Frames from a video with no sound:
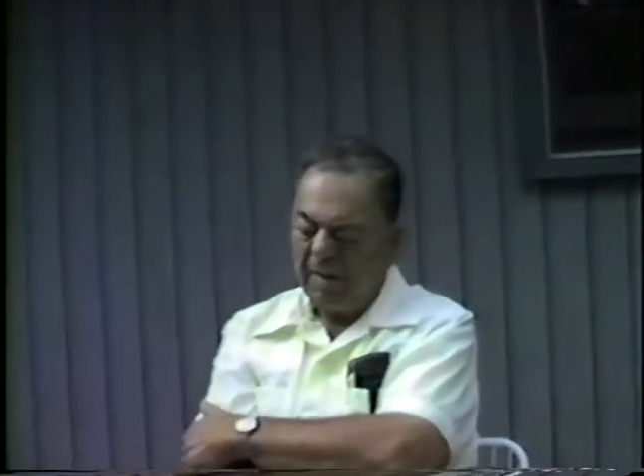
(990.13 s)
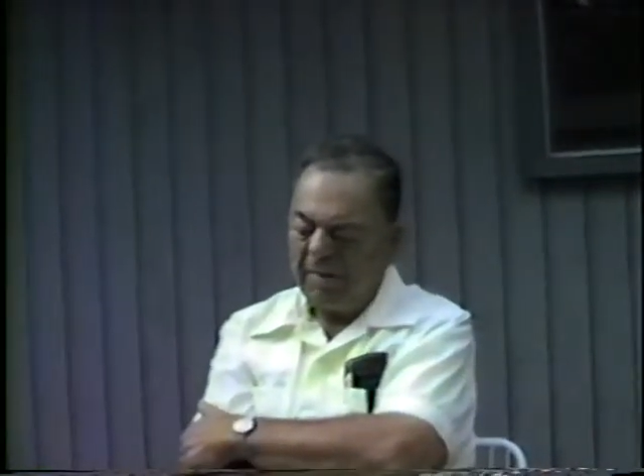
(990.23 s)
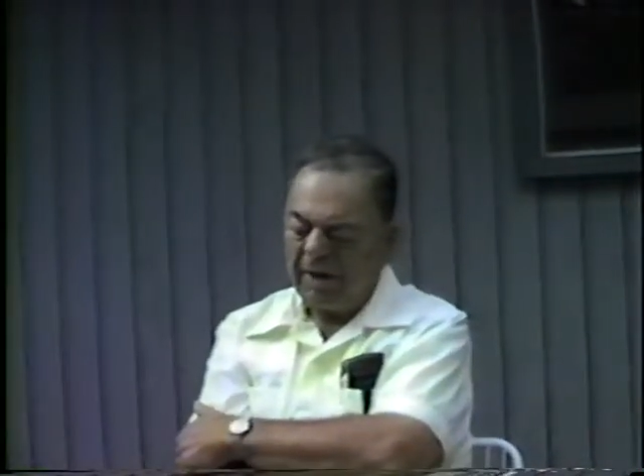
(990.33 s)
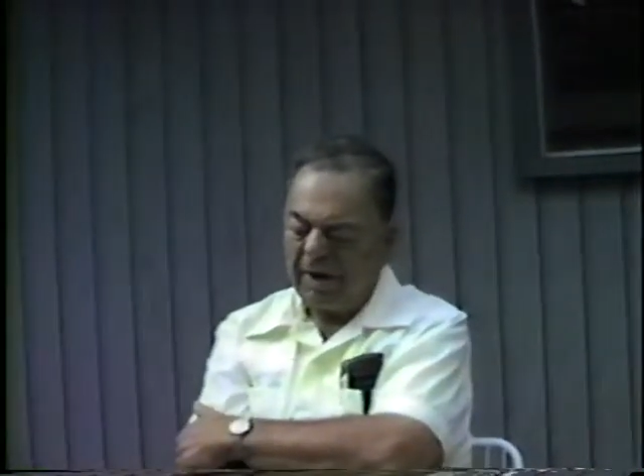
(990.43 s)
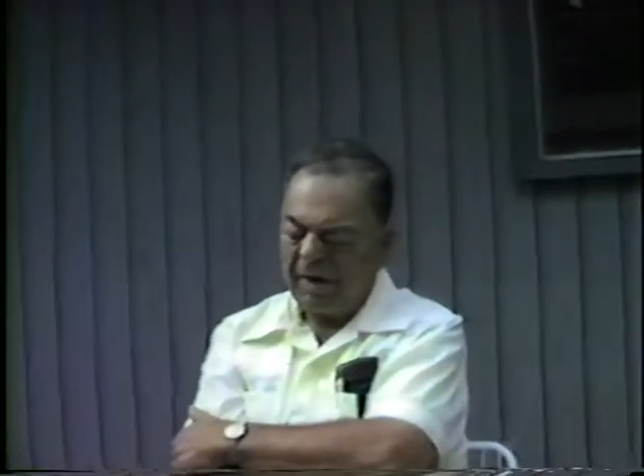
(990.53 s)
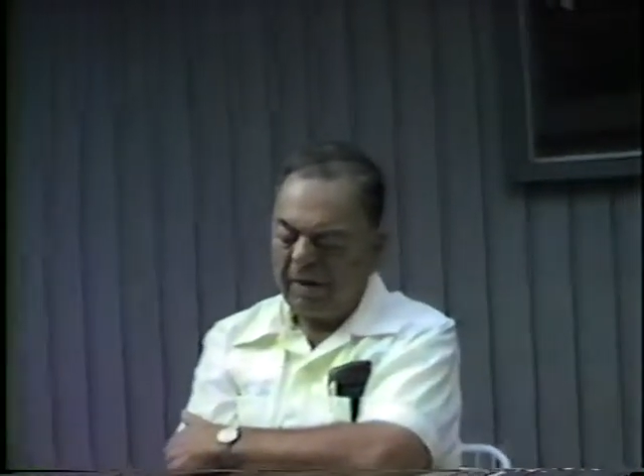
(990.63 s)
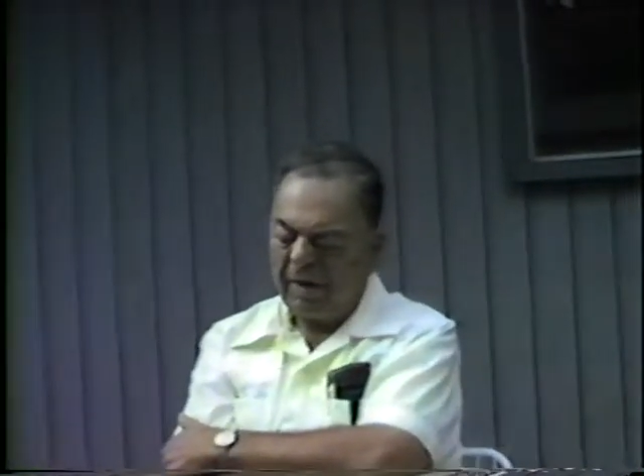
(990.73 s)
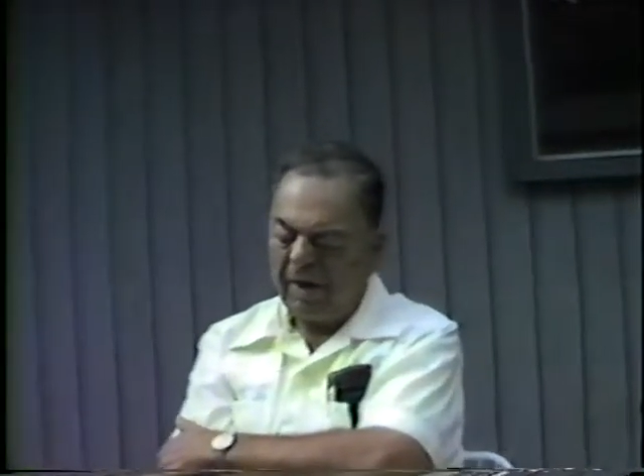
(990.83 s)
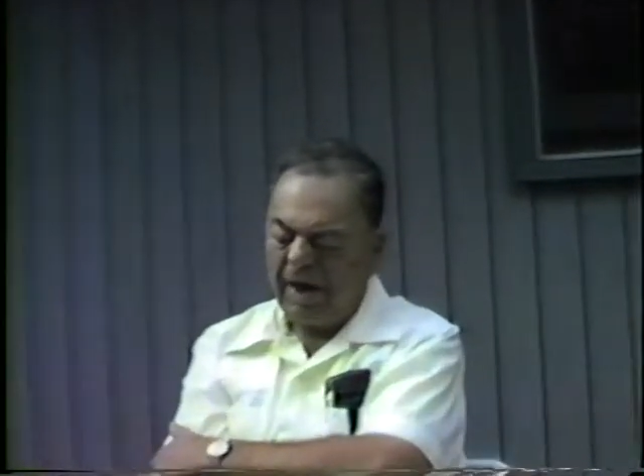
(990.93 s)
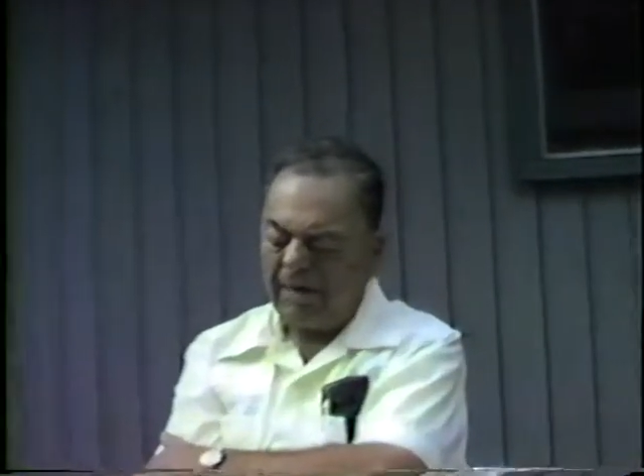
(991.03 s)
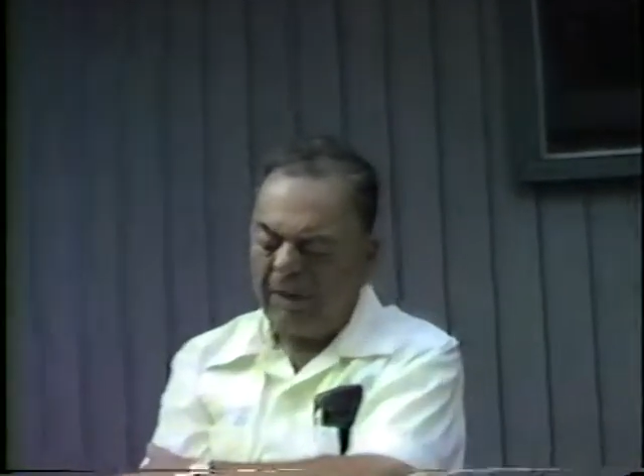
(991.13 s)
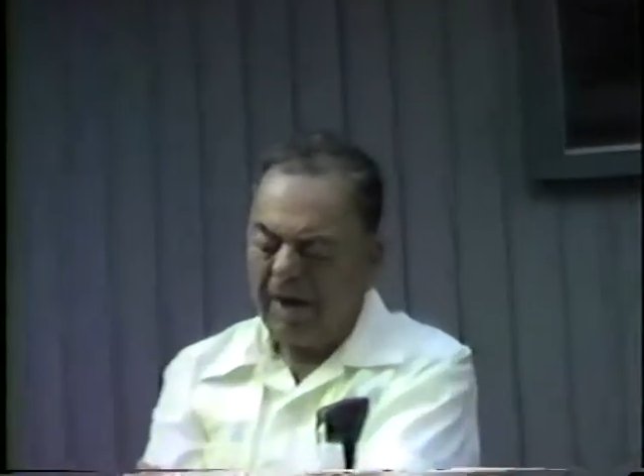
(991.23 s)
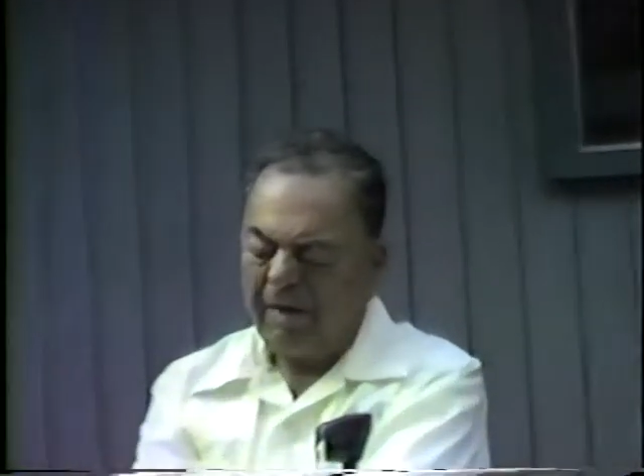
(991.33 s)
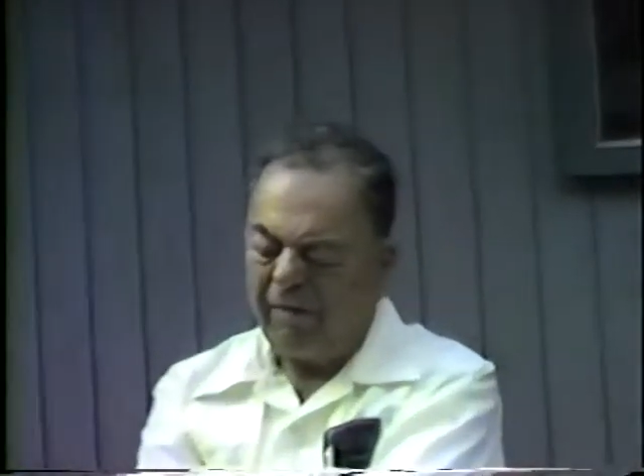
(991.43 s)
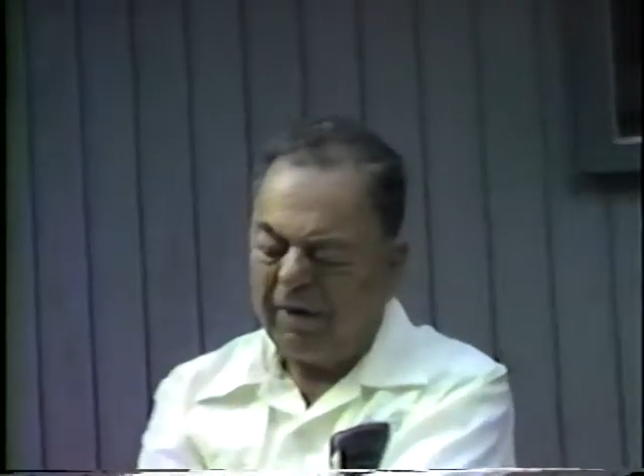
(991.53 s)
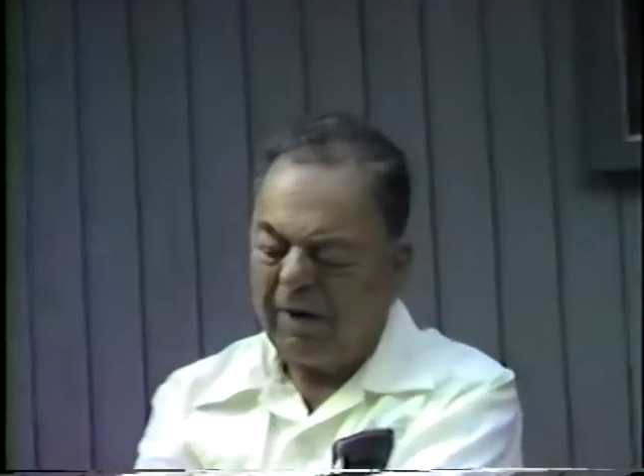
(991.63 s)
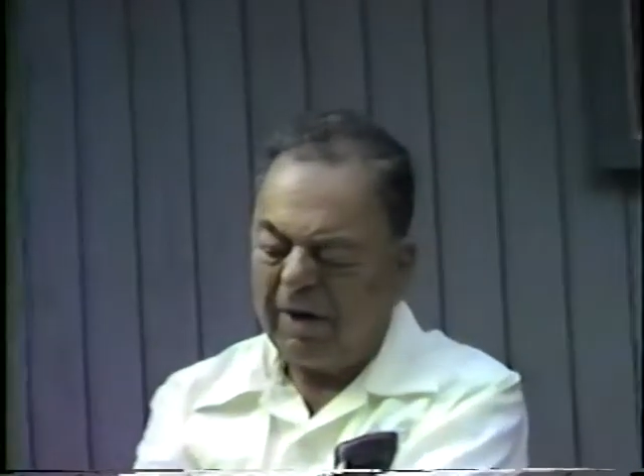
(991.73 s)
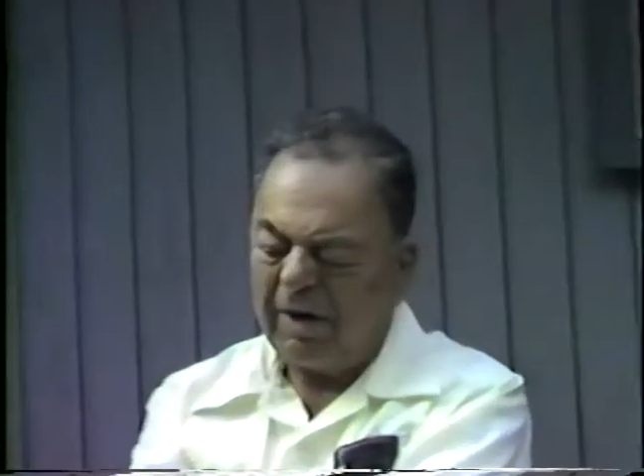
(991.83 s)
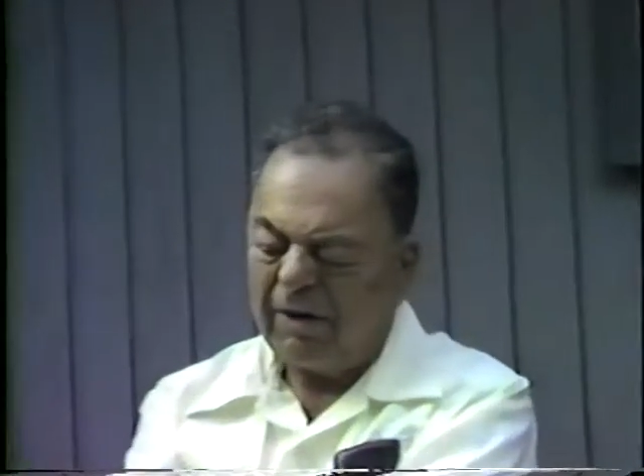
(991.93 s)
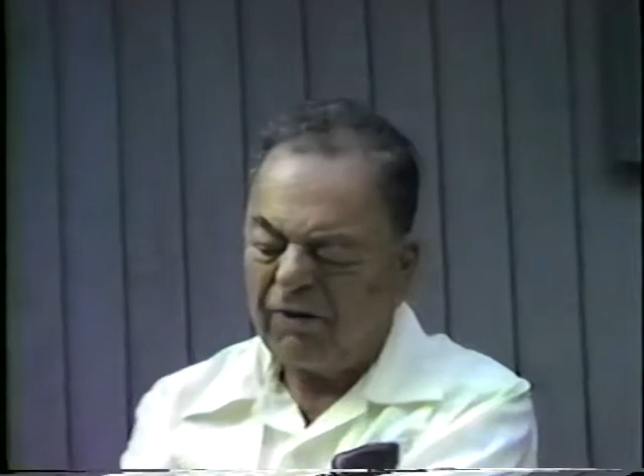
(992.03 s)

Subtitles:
but other than that we had very little